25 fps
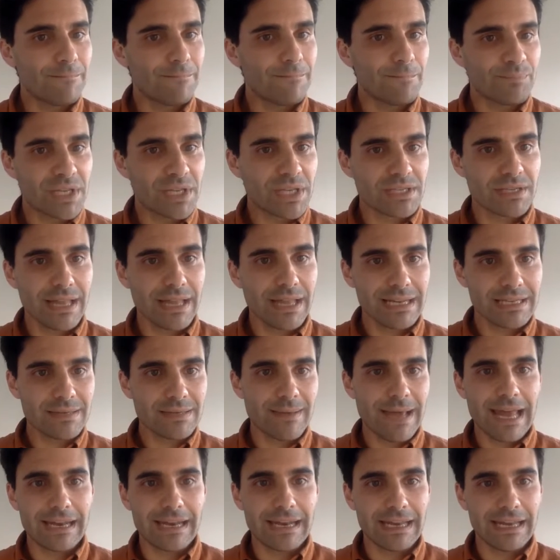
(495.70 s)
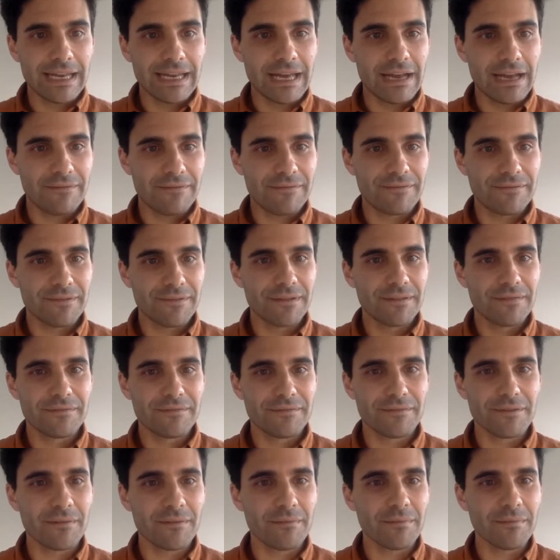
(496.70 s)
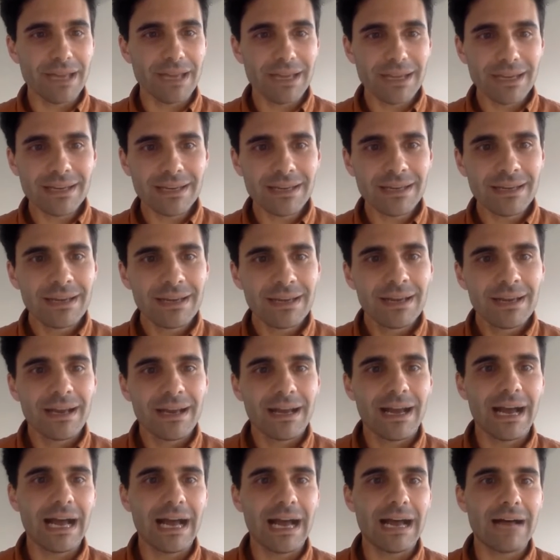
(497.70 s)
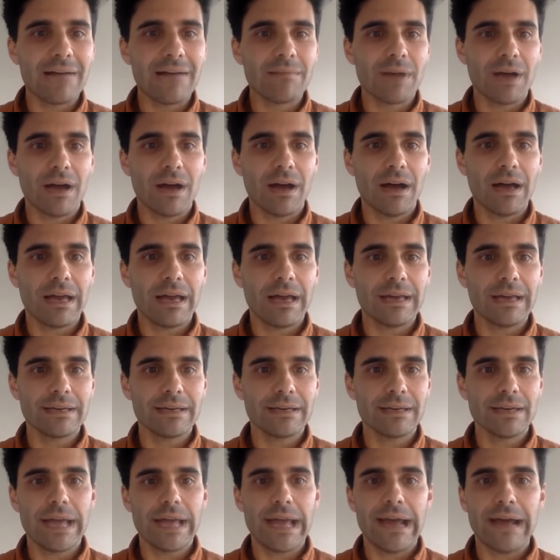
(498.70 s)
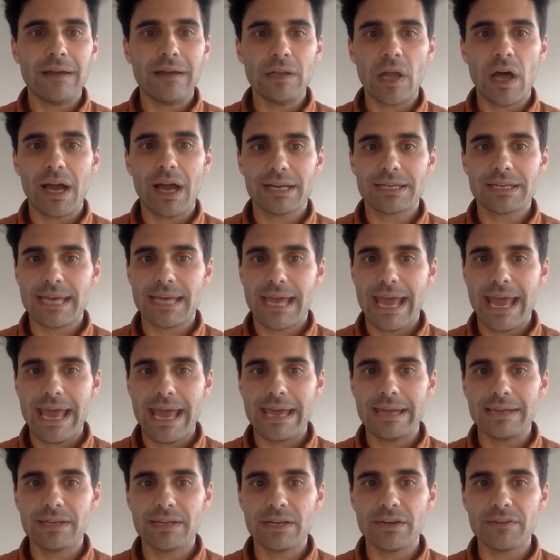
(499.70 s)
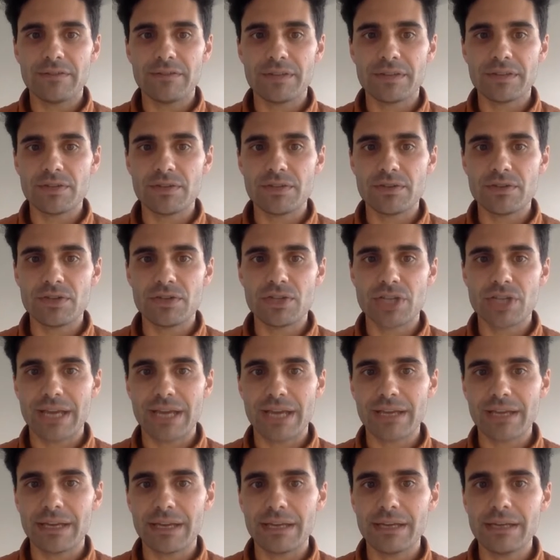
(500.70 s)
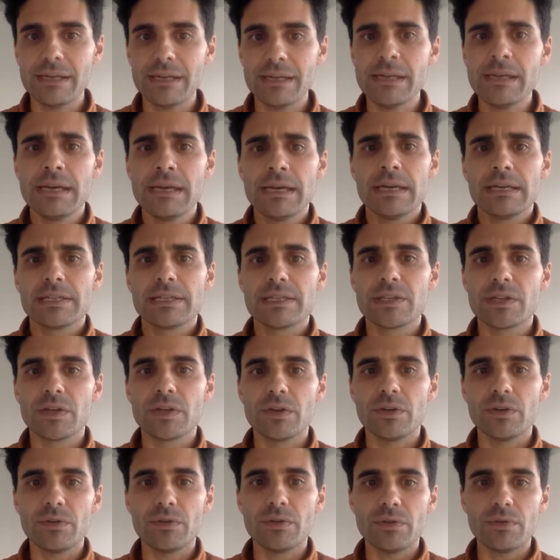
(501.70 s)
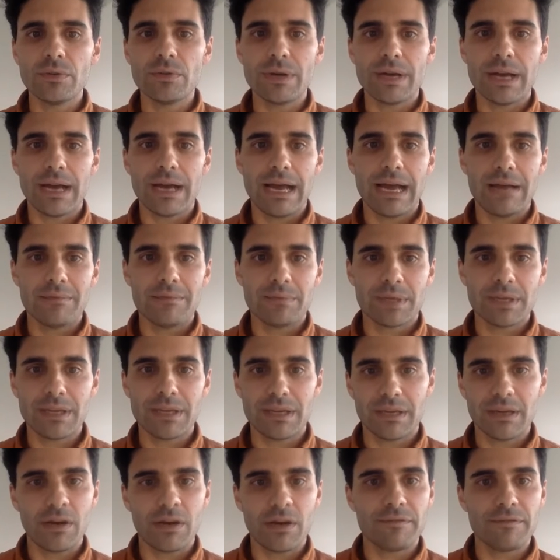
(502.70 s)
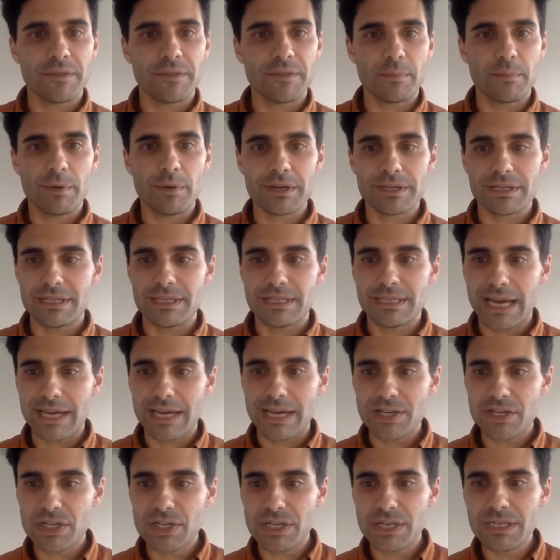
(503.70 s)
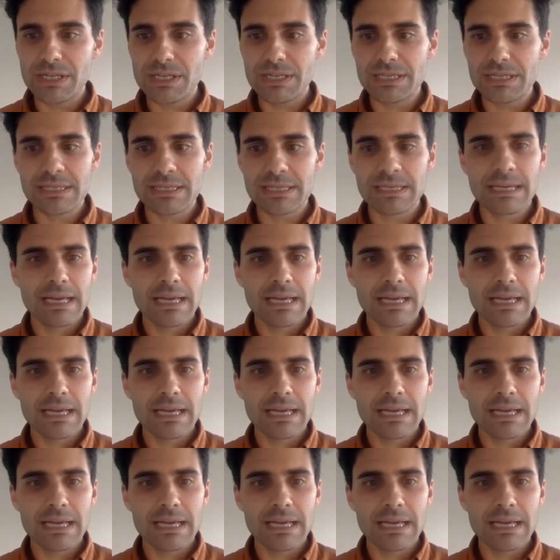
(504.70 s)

So that's about enough from me. I'd now like to hand over to Shenggen to kick off the presentations.